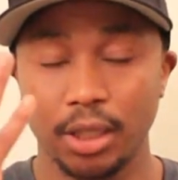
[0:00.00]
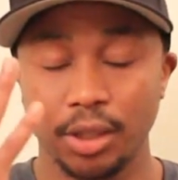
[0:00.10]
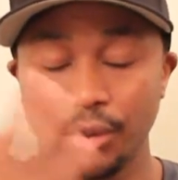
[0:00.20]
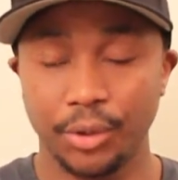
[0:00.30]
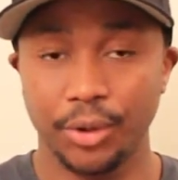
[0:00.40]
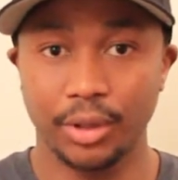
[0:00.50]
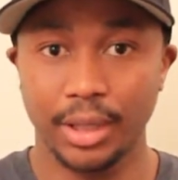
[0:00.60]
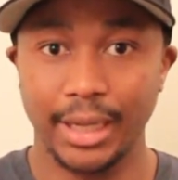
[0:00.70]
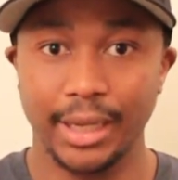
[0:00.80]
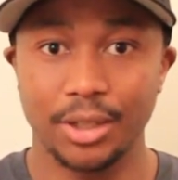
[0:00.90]
the three
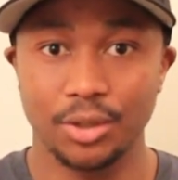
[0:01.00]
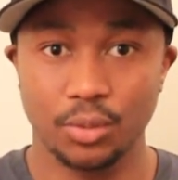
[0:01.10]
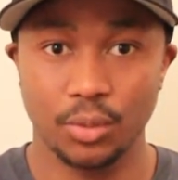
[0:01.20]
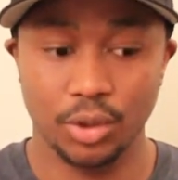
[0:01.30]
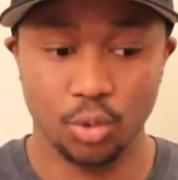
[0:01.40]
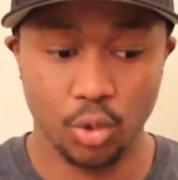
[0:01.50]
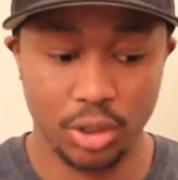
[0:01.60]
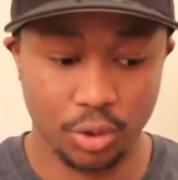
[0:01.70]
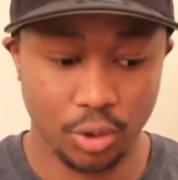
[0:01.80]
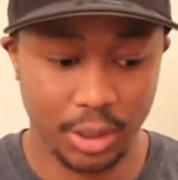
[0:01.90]
other aliens who
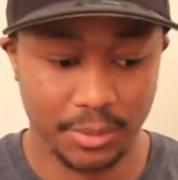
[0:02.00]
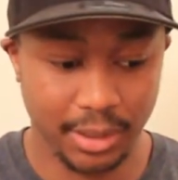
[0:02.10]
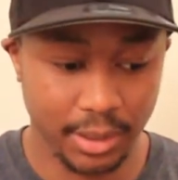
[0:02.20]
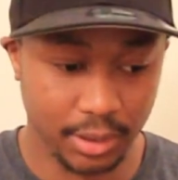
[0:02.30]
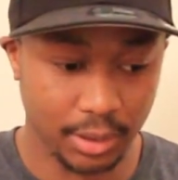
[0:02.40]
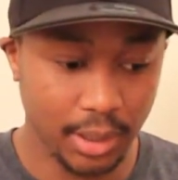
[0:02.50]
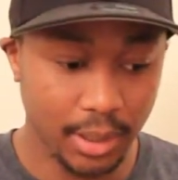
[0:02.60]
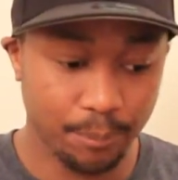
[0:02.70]
is Call Obsidian,